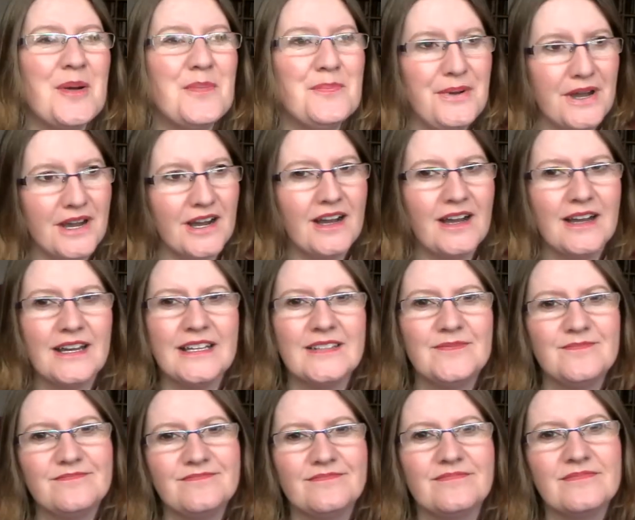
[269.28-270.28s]
But
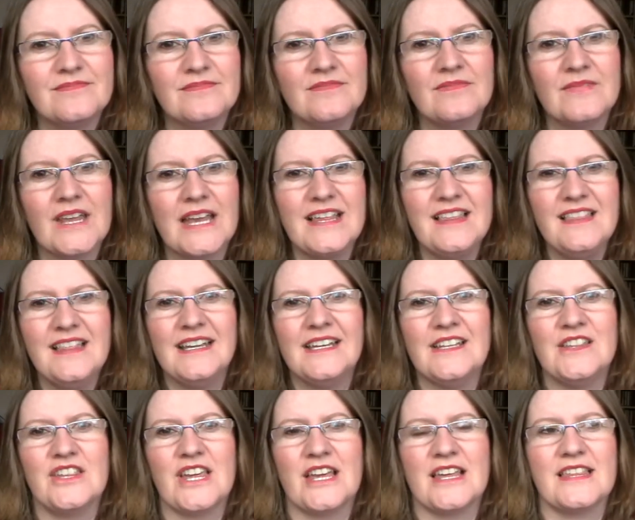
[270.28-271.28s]
isn't that
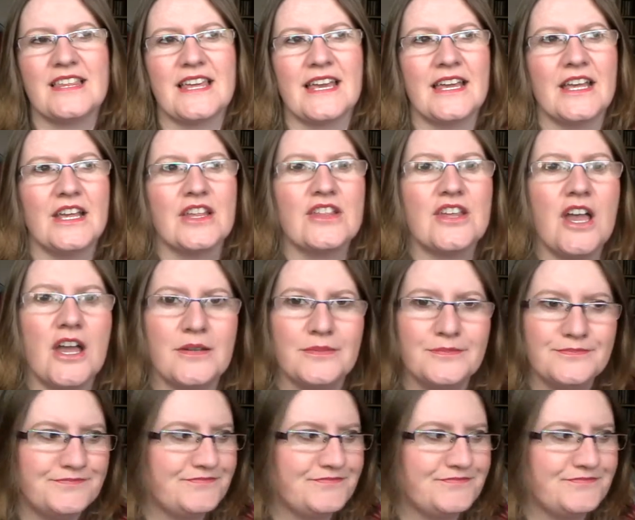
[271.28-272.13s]
interesting? So